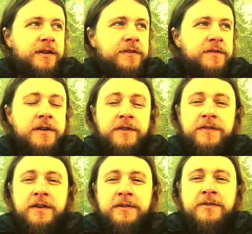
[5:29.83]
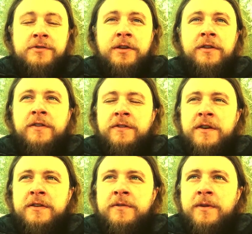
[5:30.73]
So, yes, thank you, Jesus.
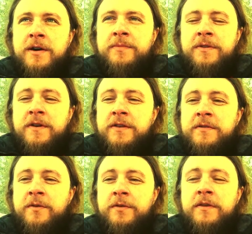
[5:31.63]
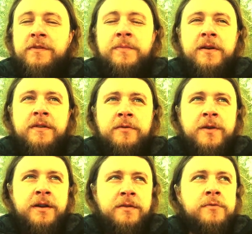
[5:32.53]
Thank you, Abba. Thank you, Holy Spirit, that
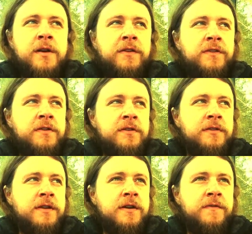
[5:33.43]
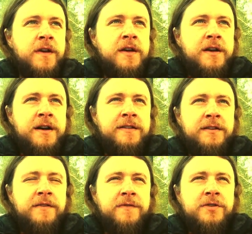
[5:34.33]
we can rest in your love. I thank
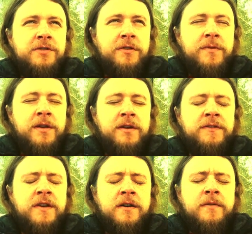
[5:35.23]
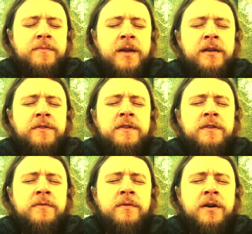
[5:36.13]
you for showing us how amazing
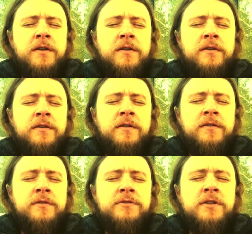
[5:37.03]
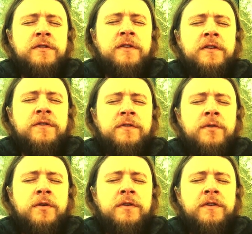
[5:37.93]
you are. Jesus, through
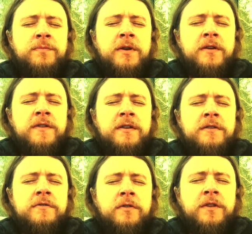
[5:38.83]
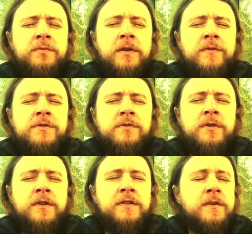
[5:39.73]
Holy Spirit. Thank you, Holy Spirit, for
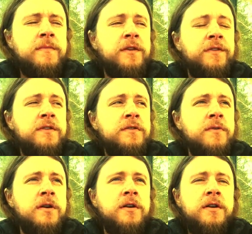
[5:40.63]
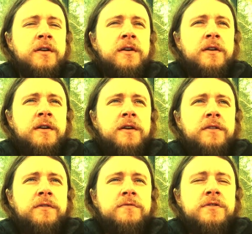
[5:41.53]
showing us how amazing you are
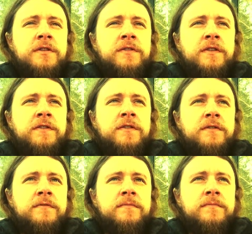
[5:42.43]
through Jesus and